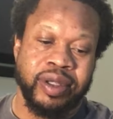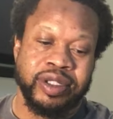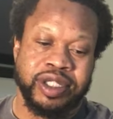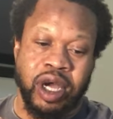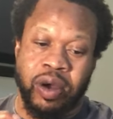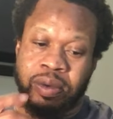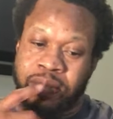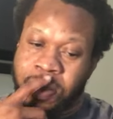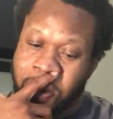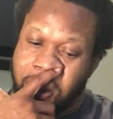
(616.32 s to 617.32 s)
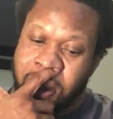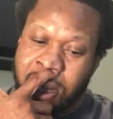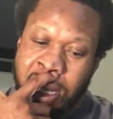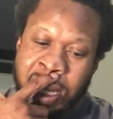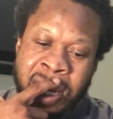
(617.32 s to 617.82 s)
So,
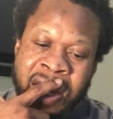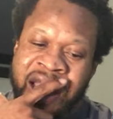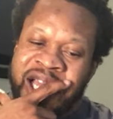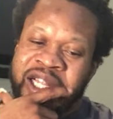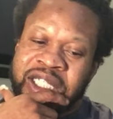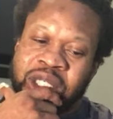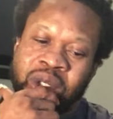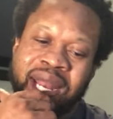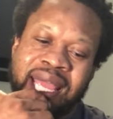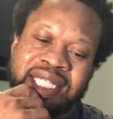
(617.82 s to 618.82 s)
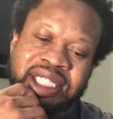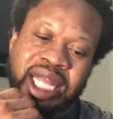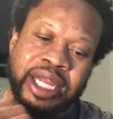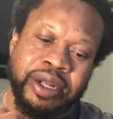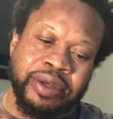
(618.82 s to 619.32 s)
2 days
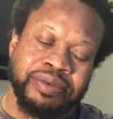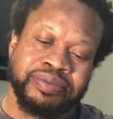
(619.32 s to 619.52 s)
later,